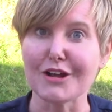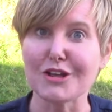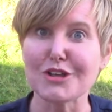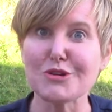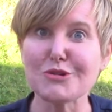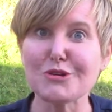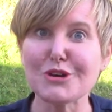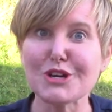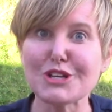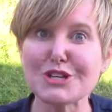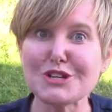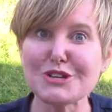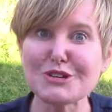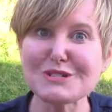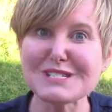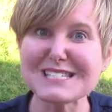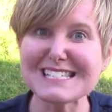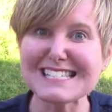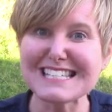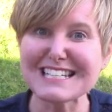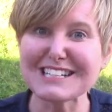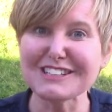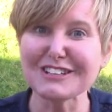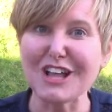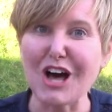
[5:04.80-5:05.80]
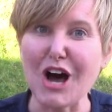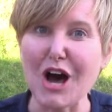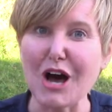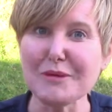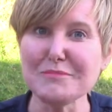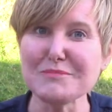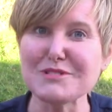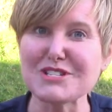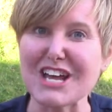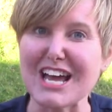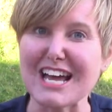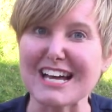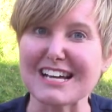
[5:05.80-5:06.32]
you could use little
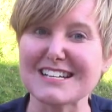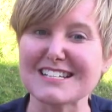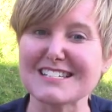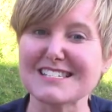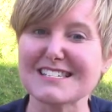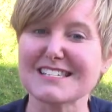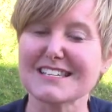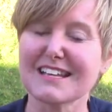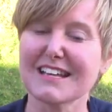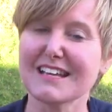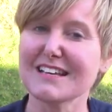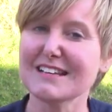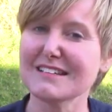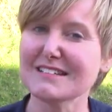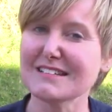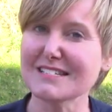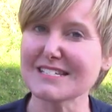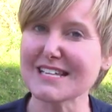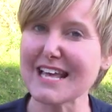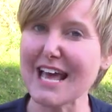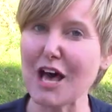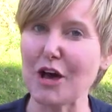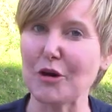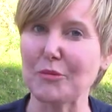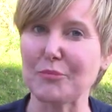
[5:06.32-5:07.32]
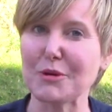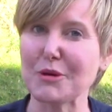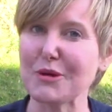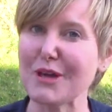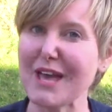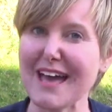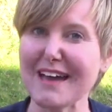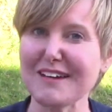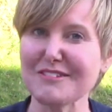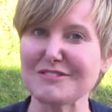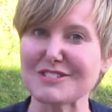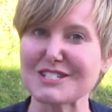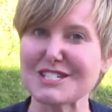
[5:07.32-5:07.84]
objects to help you
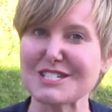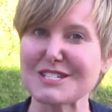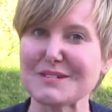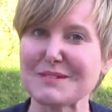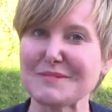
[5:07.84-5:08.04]
count.